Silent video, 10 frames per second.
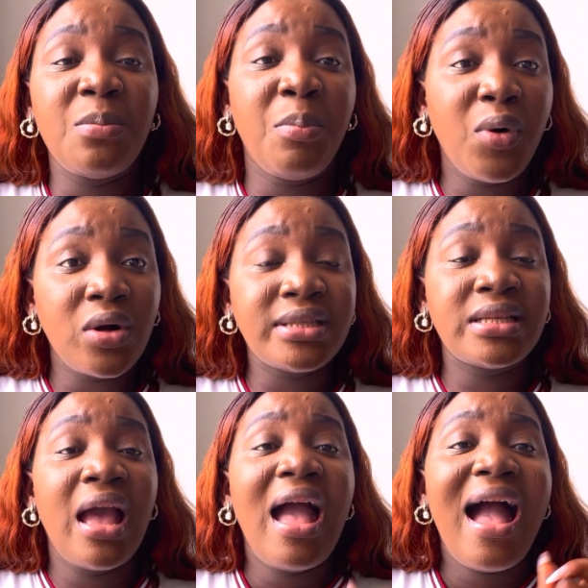
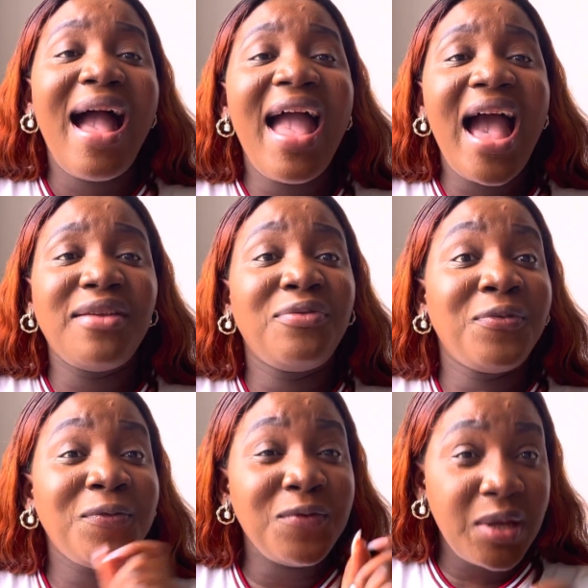but I had
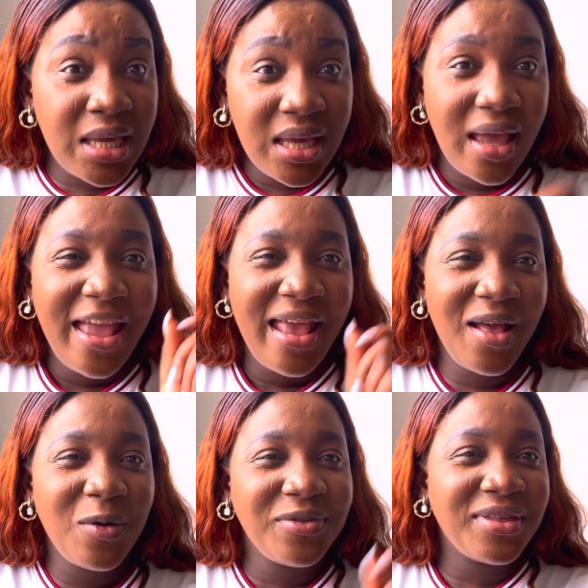free
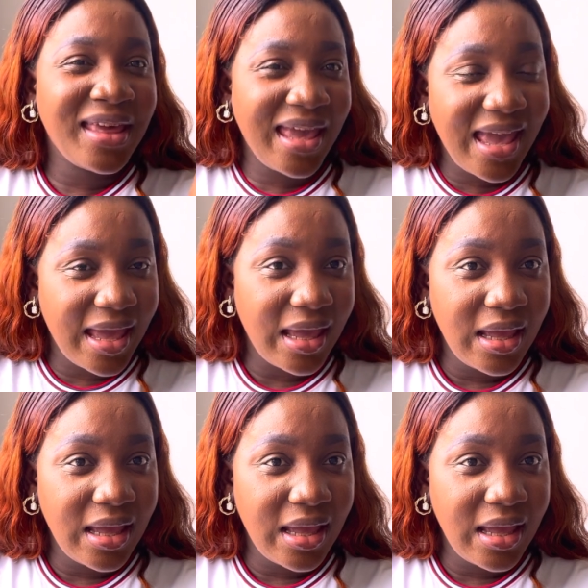health care